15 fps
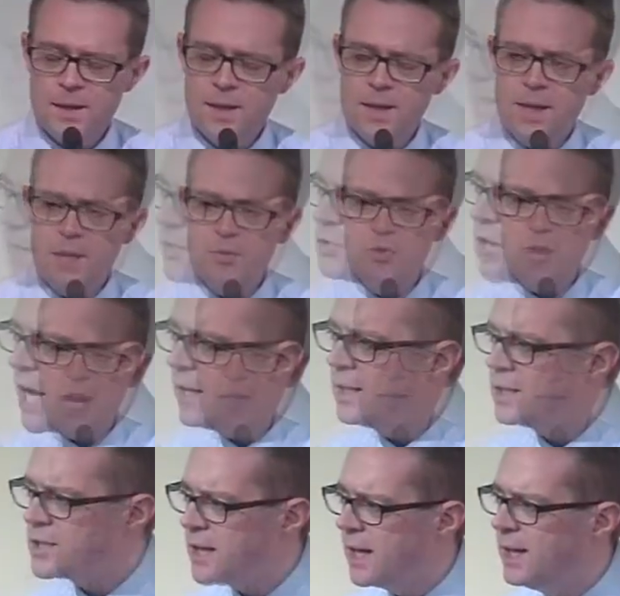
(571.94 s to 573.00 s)
And
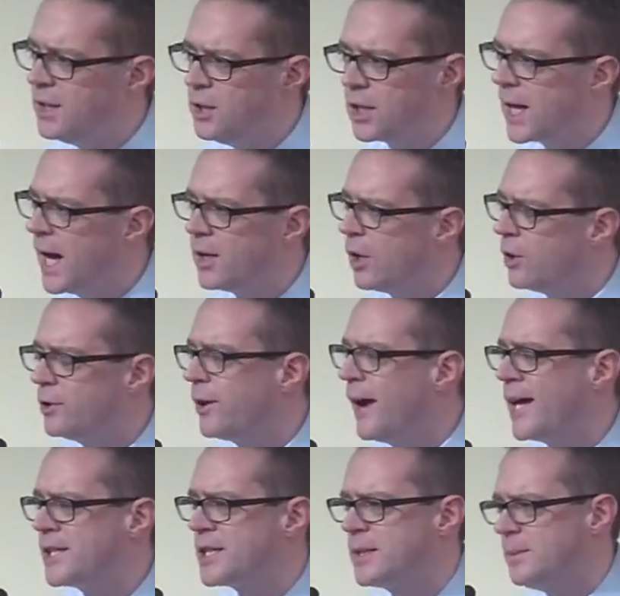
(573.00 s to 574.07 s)
jealousy, you can't
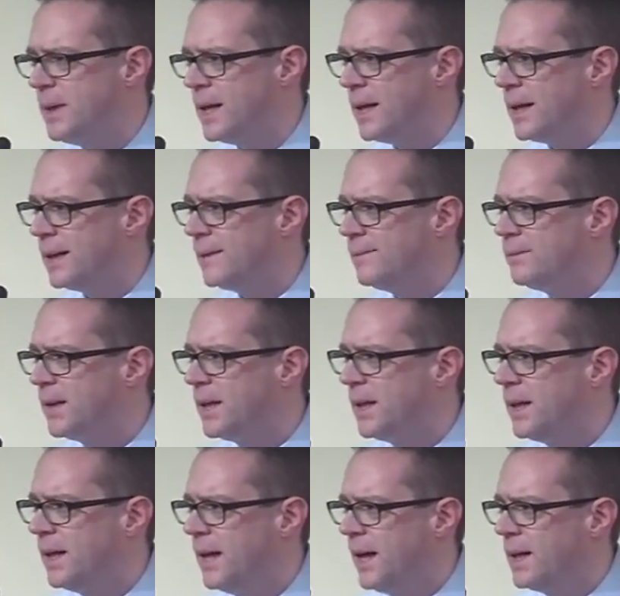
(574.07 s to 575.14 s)
underestimate it.
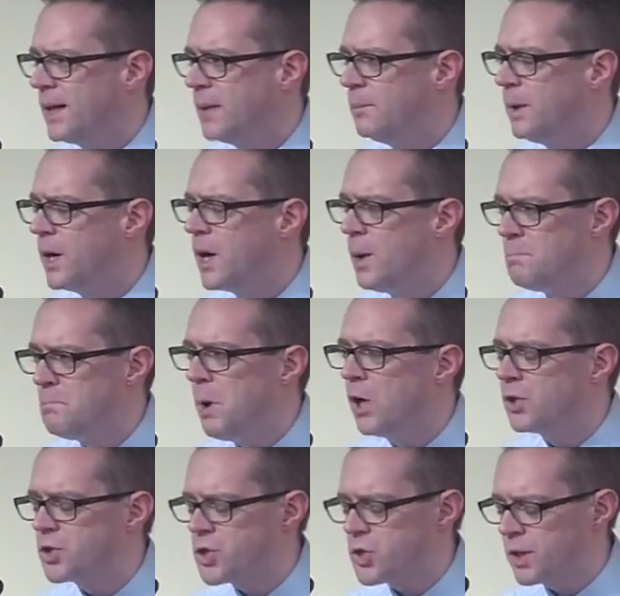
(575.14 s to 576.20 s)
It can become
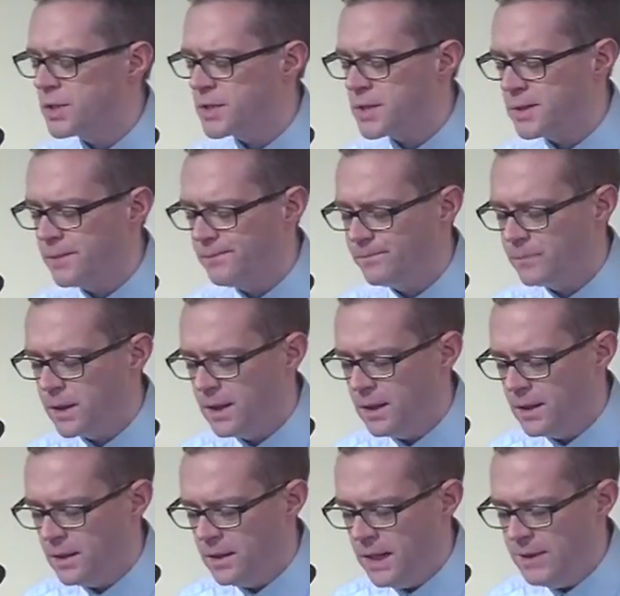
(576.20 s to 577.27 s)
monstrous.
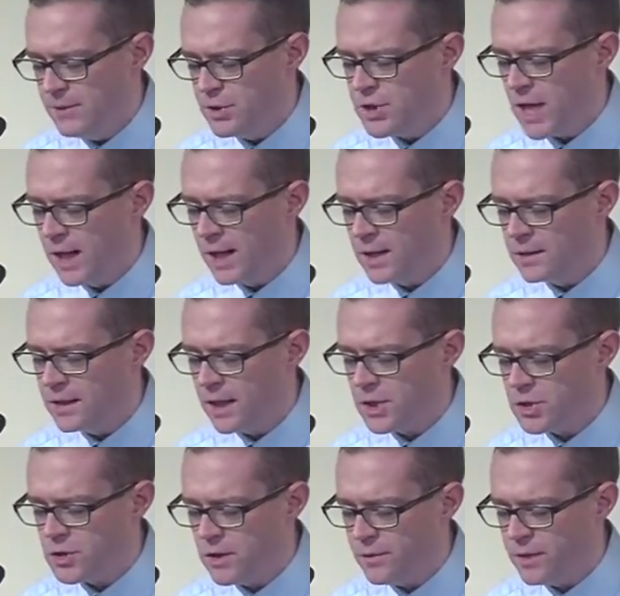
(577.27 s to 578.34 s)
The Evangelical
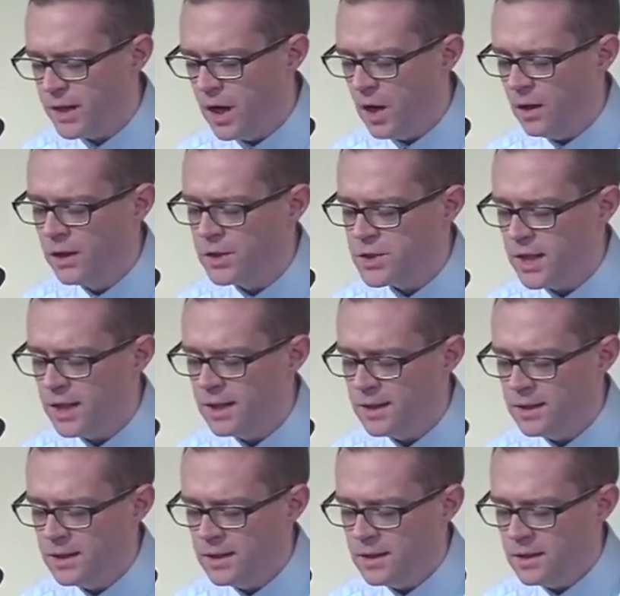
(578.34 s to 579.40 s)
Dictionary of Theology
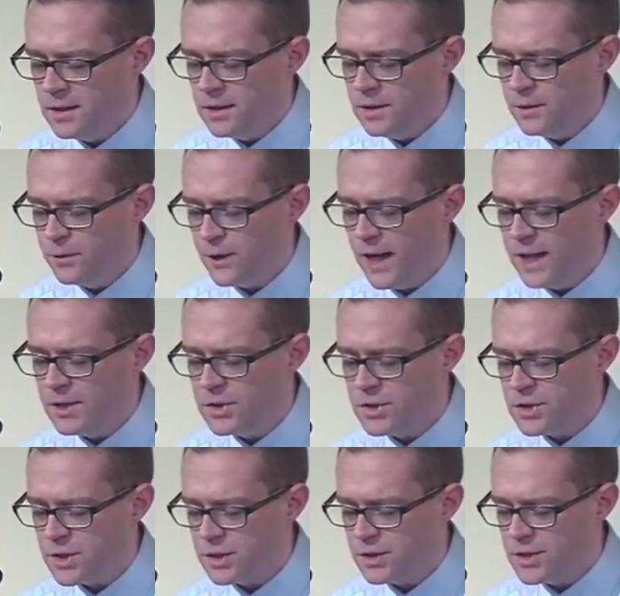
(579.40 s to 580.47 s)

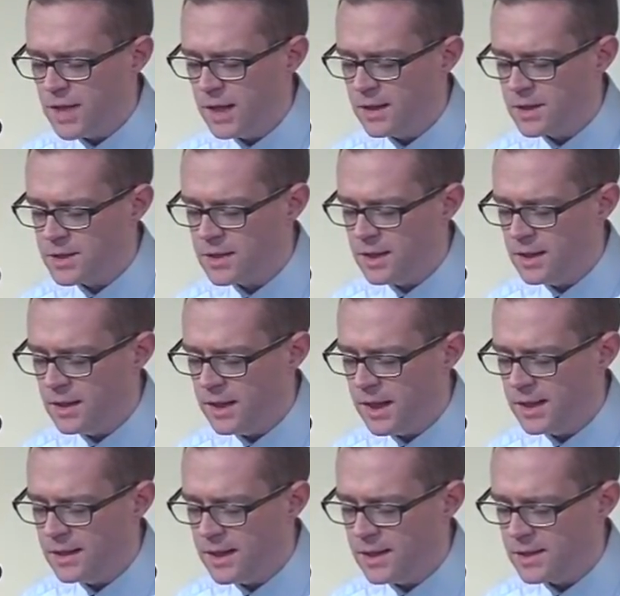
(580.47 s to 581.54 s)
defines jealousy
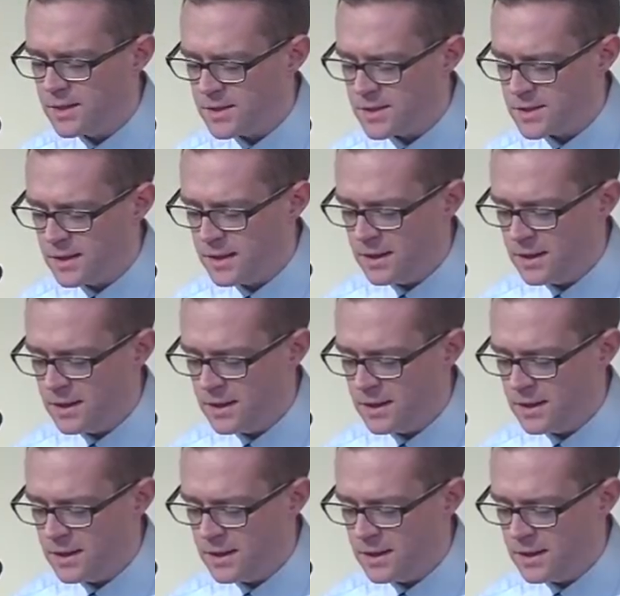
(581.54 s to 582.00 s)
like this